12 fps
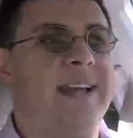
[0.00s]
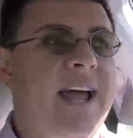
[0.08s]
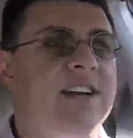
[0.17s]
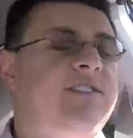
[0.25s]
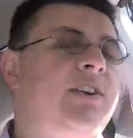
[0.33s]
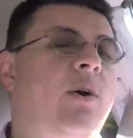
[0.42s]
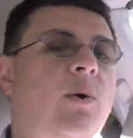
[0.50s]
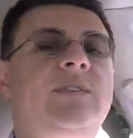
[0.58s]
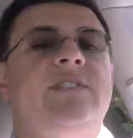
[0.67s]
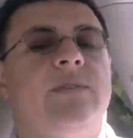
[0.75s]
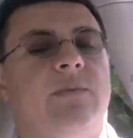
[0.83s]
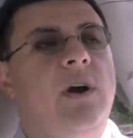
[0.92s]
actually
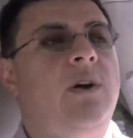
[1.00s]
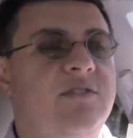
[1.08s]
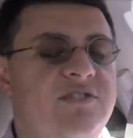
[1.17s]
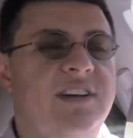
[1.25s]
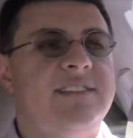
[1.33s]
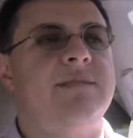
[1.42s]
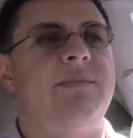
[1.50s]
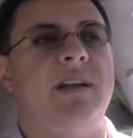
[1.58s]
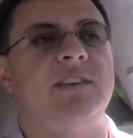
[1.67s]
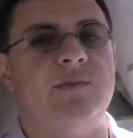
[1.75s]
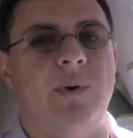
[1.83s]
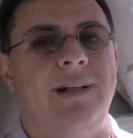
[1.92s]
holds the road just
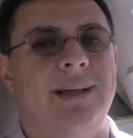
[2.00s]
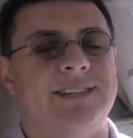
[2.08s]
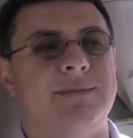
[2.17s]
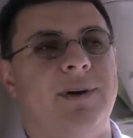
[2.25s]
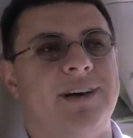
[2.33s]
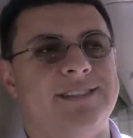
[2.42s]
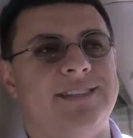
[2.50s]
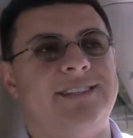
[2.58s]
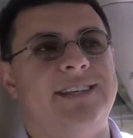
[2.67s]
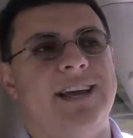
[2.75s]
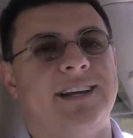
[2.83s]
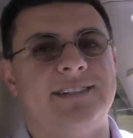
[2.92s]
about as well as a Mazda
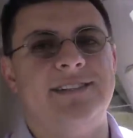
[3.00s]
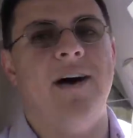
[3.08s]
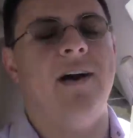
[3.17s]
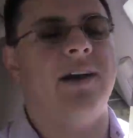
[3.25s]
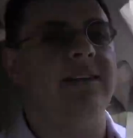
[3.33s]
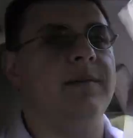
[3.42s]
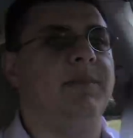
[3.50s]
CX-9,